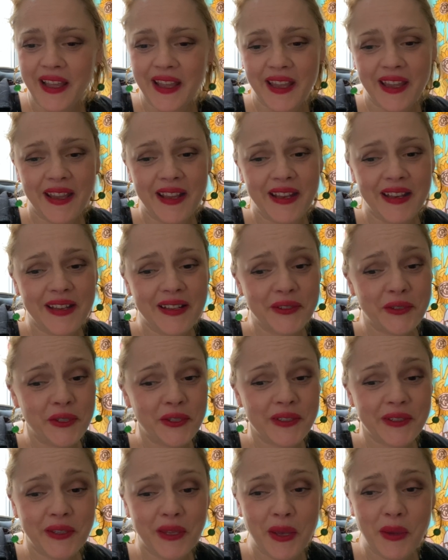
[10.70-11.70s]
and it
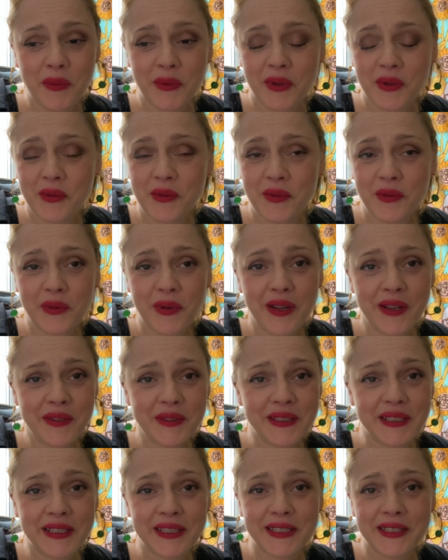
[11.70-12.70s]
just kept coming around
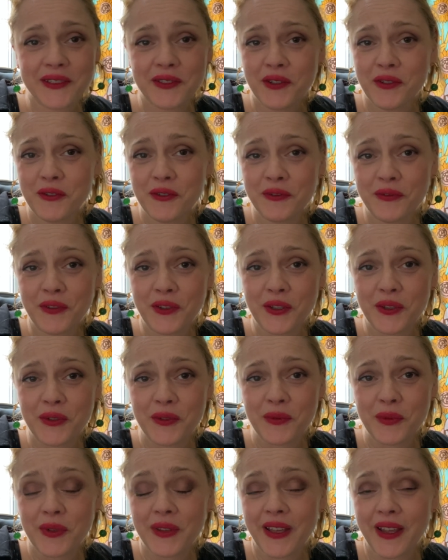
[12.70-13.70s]
to this song for
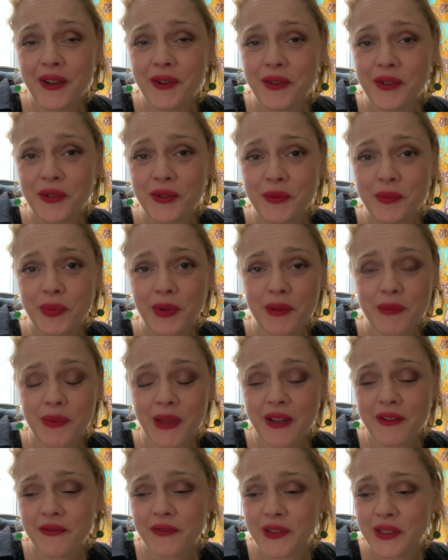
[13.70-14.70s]
you, Without You, by
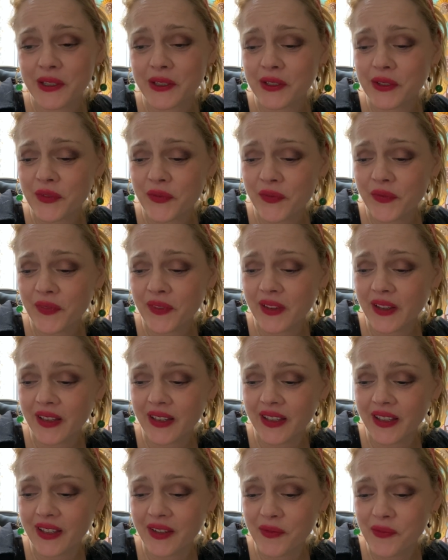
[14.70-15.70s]
Badfinger.
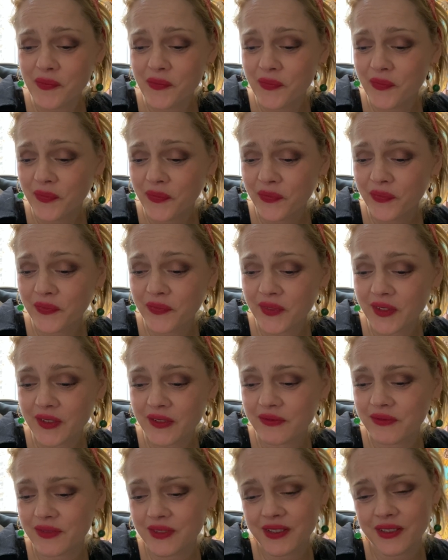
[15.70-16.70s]

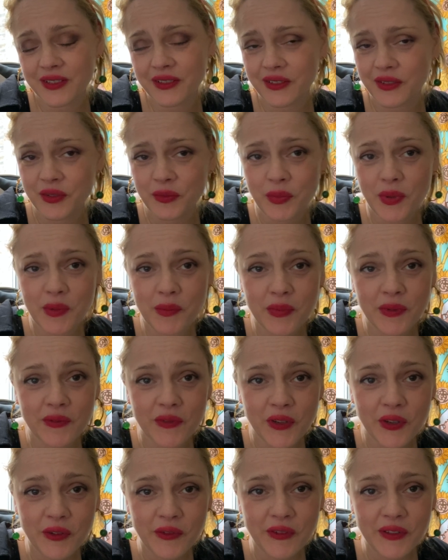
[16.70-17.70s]
If other people have
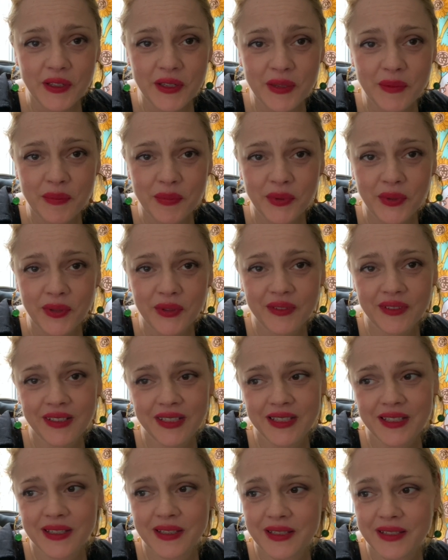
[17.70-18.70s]
covered it, but
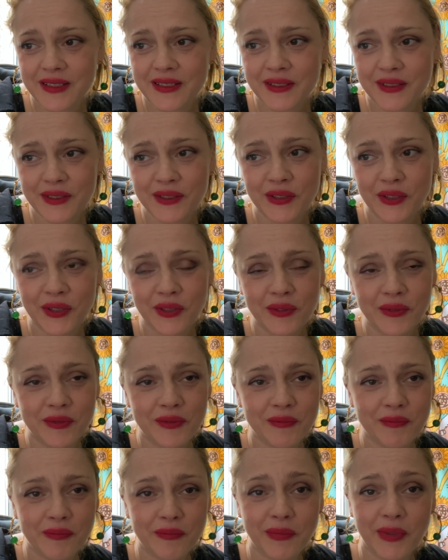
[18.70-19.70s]
let's, you know,
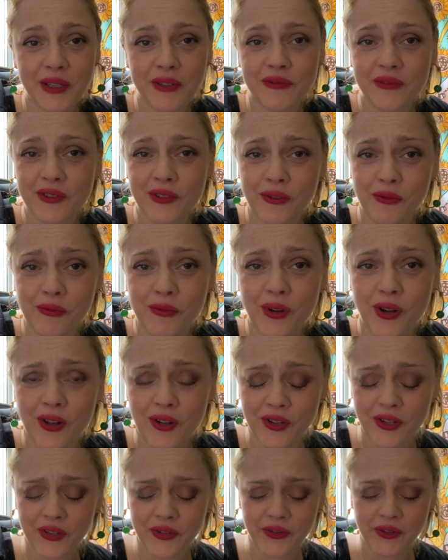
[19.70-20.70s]
Badfinger
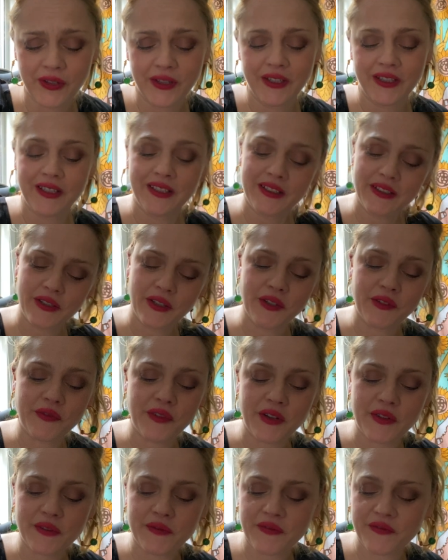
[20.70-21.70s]
rock. Not a
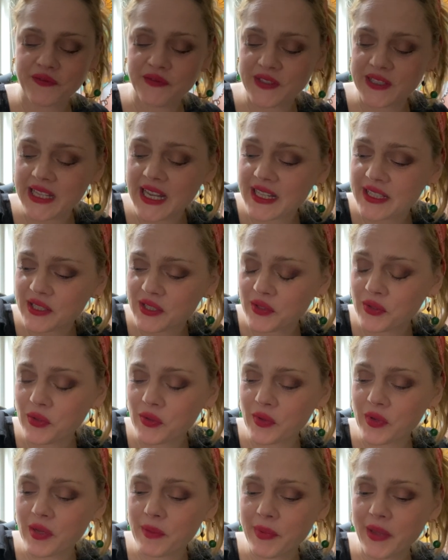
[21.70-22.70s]
very sad
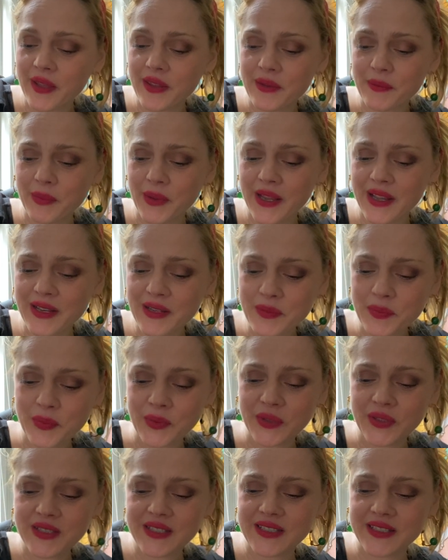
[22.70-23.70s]
story about the band,
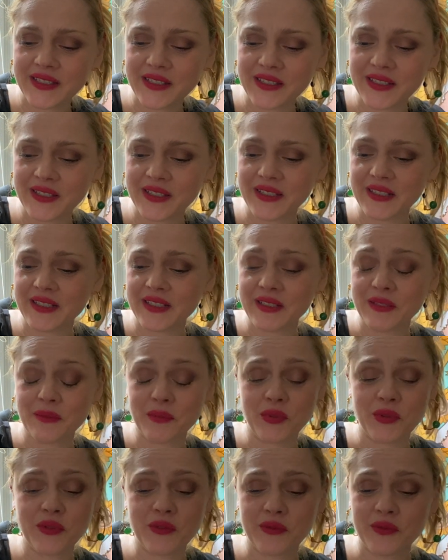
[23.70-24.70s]
but it's a
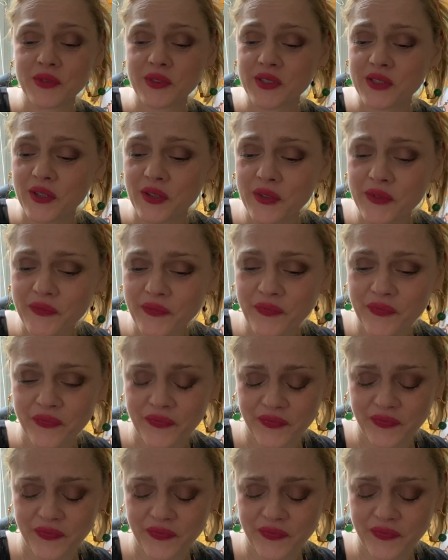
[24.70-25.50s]
beautiful song,